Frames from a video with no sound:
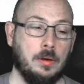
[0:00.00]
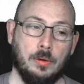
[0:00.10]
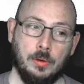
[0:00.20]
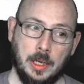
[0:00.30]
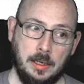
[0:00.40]

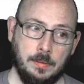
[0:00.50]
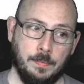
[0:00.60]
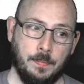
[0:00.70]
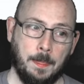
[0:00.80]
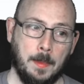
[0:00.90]
Okay,
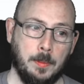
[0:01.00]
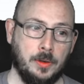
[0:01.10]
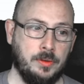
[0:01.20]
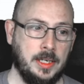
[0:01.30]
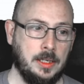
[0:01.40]
but the
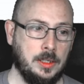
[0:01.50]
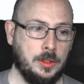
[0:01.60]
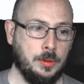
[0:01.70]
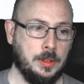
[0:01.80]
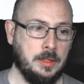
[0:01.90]
real
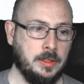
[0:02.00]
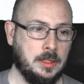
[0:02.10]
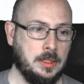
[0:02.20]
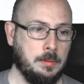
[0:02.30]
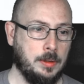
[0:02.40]
issue is even
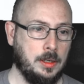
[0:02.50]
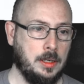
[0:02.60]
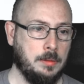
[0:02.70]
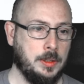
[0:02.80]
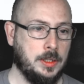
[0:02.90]
simpler.
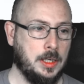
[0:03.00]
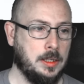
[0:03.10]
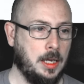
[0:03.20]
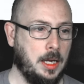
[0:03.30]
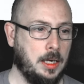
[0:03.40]
Let me check
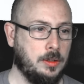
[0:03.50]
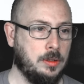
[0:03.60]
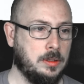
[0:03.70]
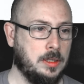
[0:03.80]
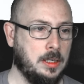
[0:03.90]
the
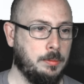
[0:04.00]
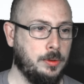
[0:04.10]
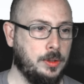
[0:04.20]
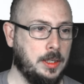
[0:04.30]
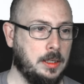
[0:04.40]
actual signup
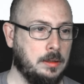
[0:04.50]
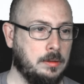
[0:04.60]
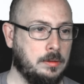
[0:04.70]
route again.